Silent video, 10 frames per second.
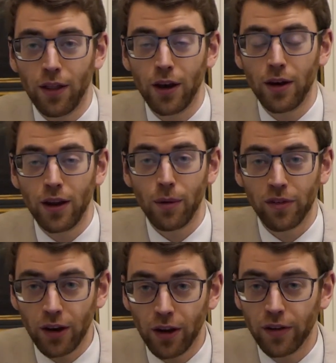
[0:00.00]
and
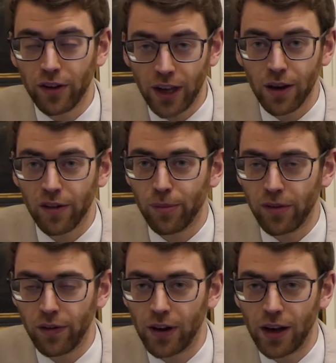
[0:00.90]
then he was then asked again
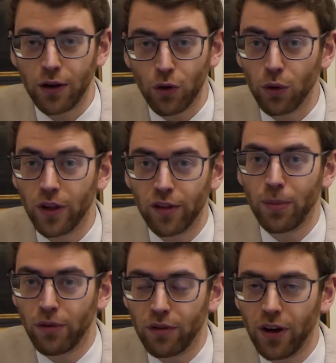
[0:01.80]
specifically, could
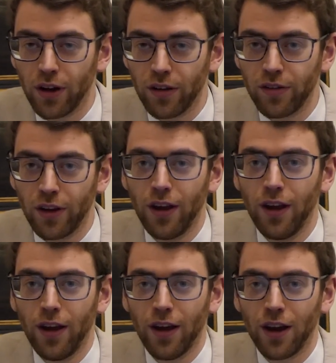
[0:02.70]
this be revised?
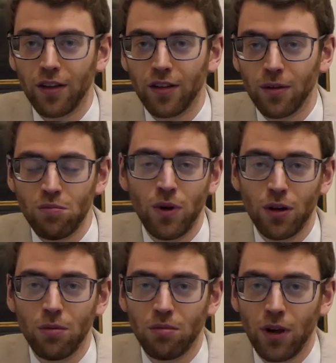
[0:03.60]
And he said,
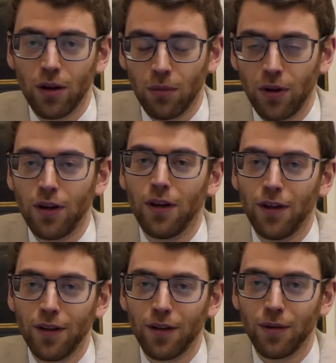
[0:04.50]
well, yeah.
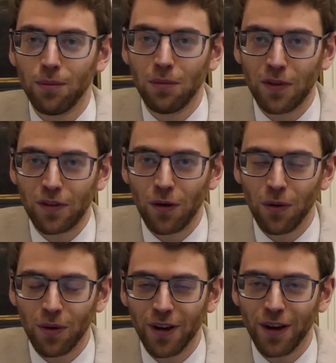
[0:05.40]
So
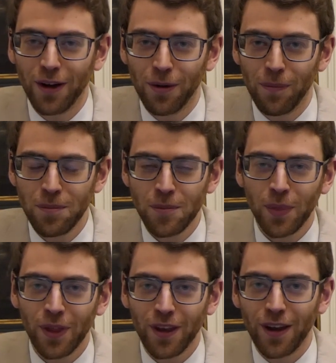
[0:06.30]
um,
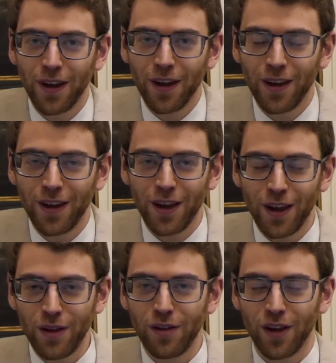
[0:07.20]
it,
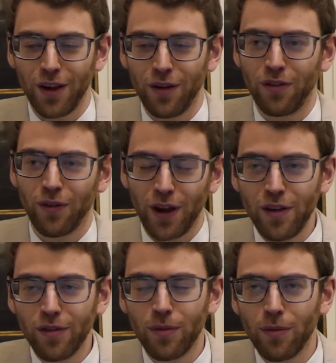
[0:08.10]
he, he's,
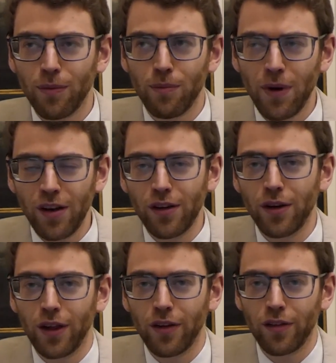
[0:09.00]
he's,
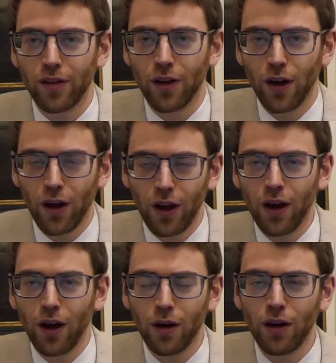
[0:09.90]
mentioned this
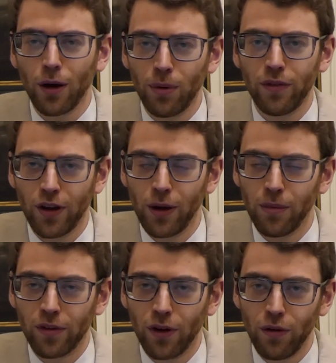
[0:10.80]
uh, a couple of
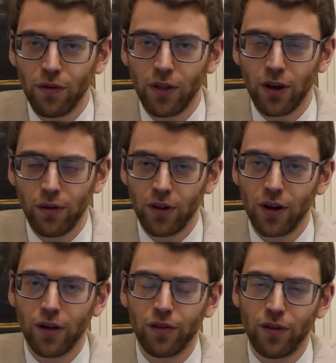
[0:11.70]
times over the over
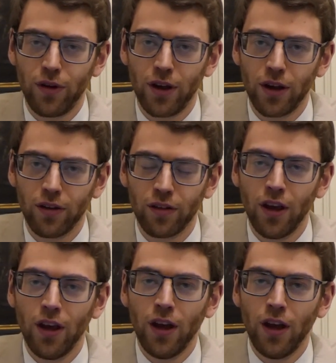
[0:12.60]
the last few years.